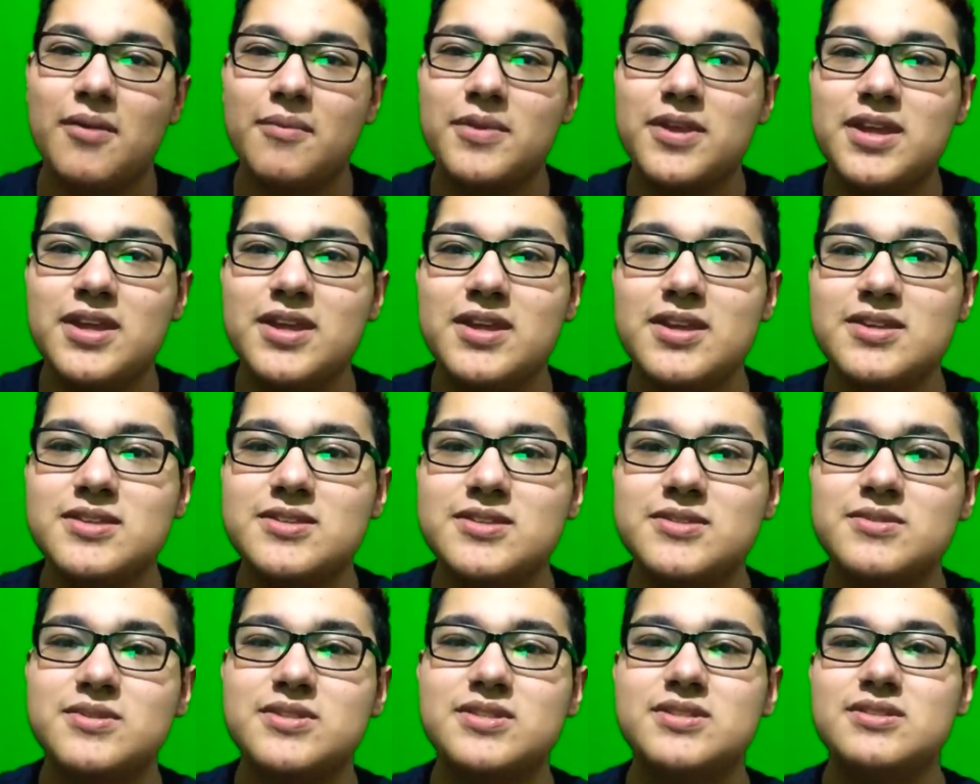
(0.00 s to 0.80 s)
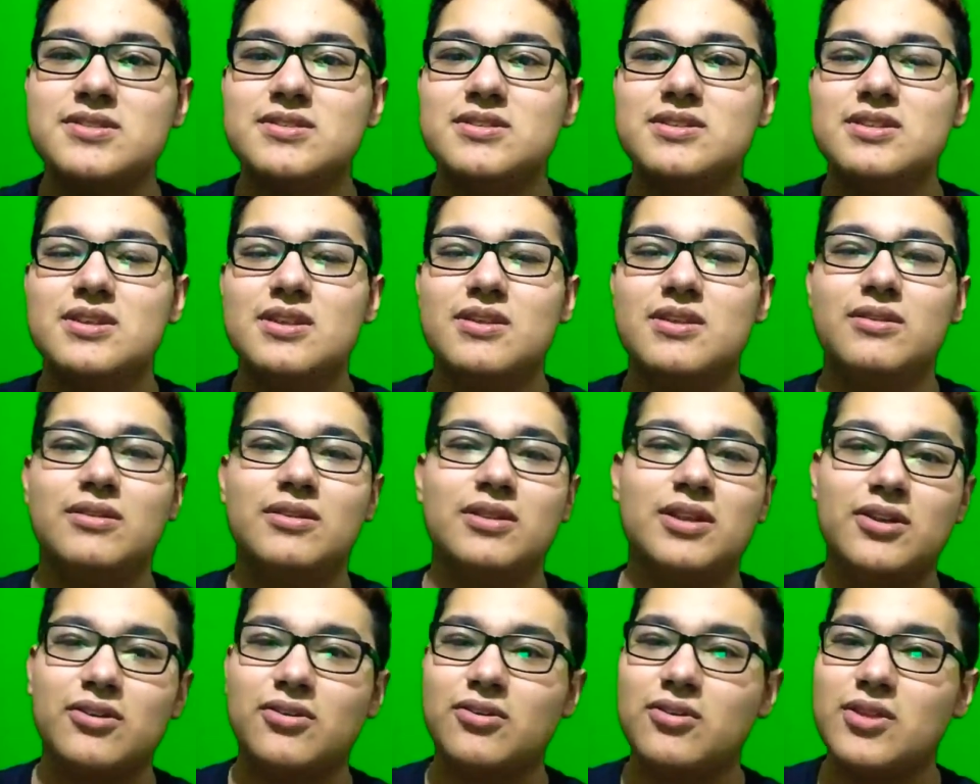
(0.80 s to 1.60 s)
he's
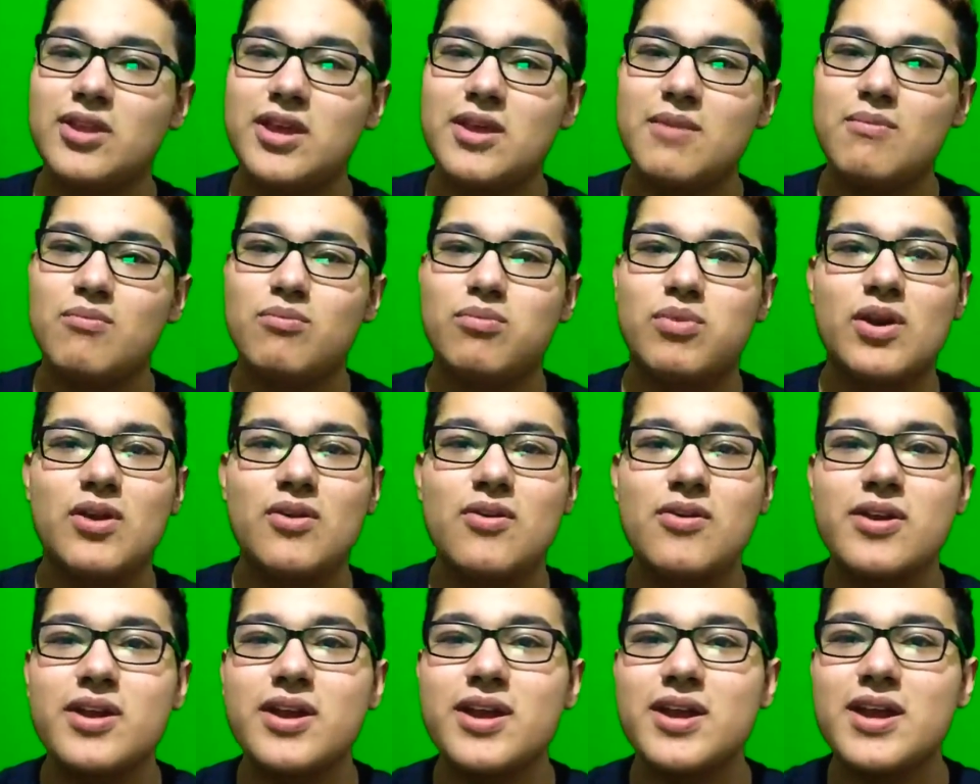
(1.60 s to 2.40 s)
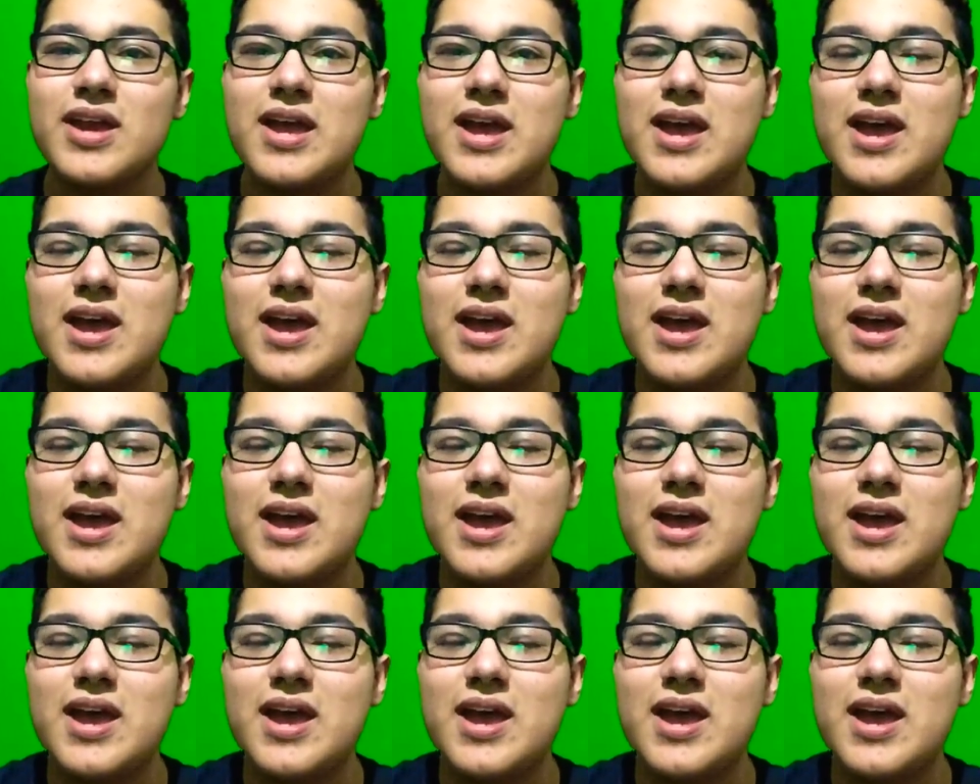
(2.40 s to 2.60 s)
literally broke,